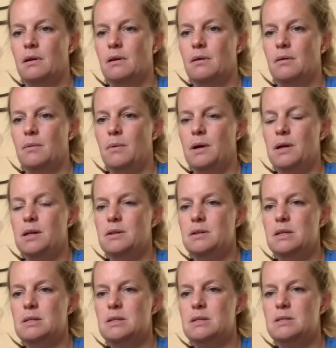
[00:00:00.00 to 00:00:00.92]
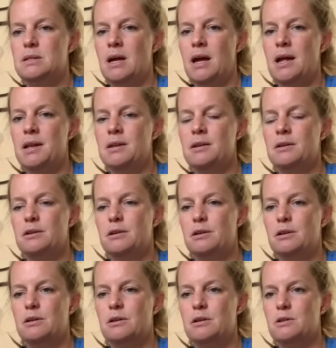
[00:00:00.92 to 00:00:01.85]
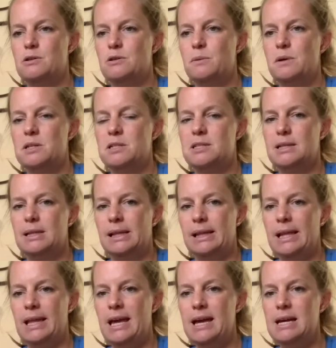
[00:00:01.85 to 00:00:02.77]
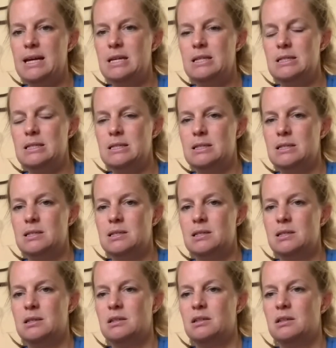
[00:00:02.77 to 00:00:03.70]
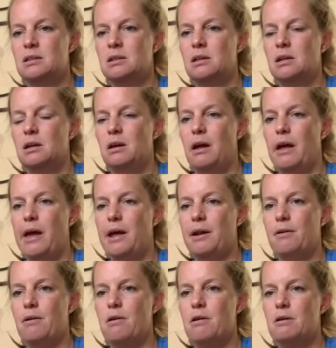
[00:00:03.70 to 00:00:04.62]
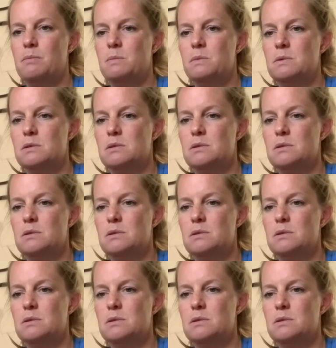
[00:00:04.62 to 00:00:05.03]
When you did 10, you're going to switch legs and arms,